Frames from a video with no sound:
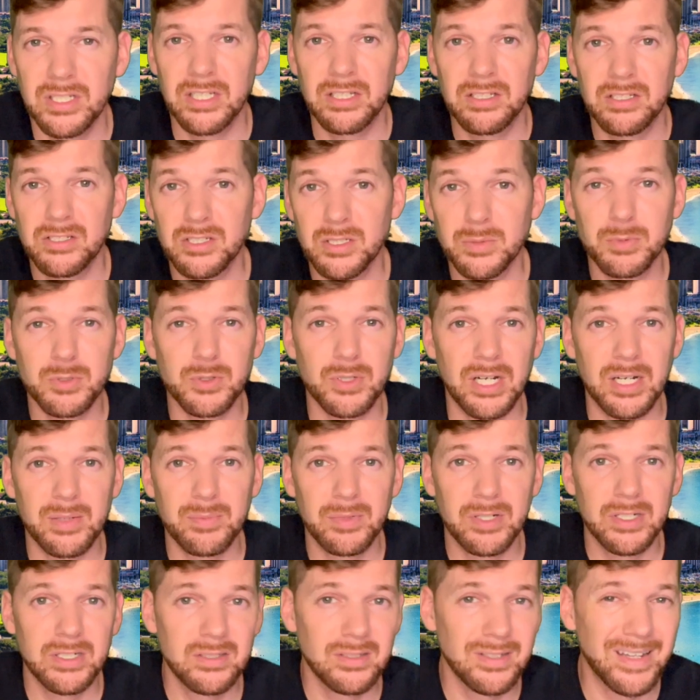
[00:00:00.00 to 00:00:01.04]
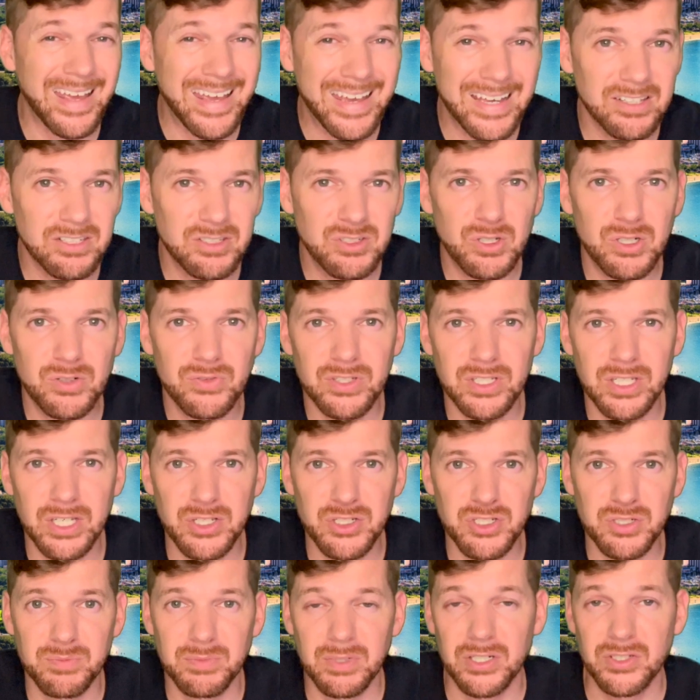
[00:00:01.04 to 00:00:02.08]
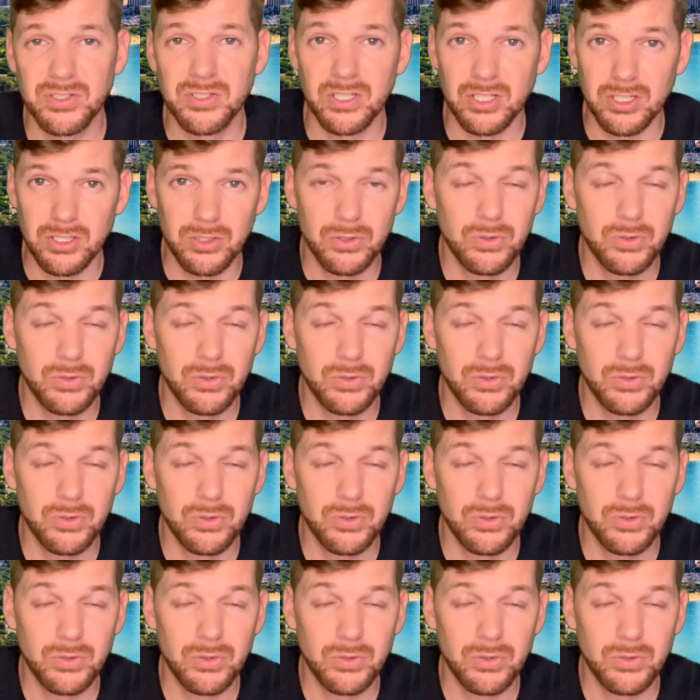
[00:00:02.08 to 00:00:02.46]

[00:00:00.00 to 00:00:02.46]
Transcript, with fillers: Hit the subscribe button and the notification bell so that